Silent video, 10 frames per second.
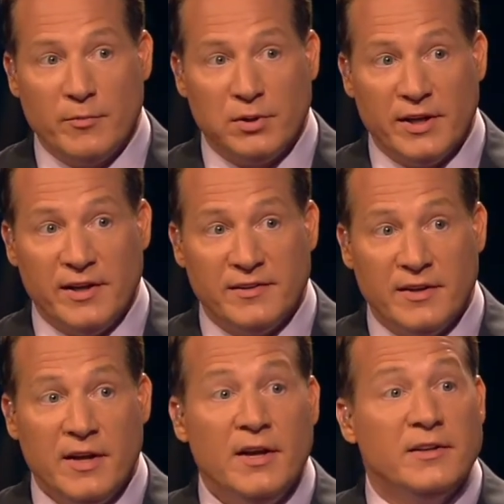place
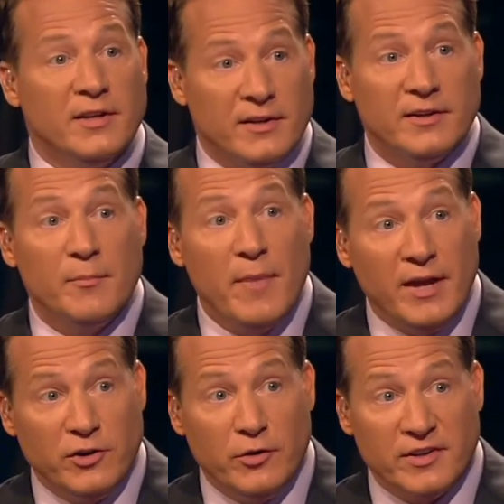to
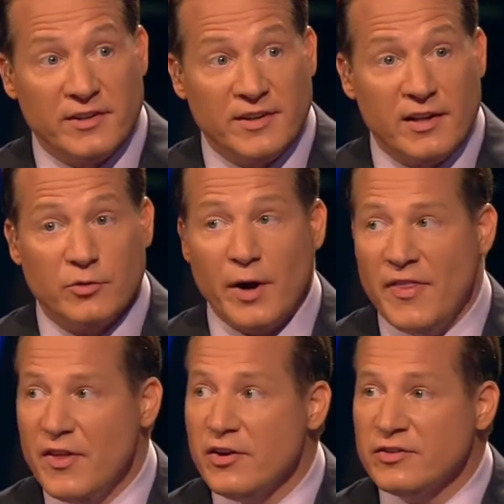make you successful. And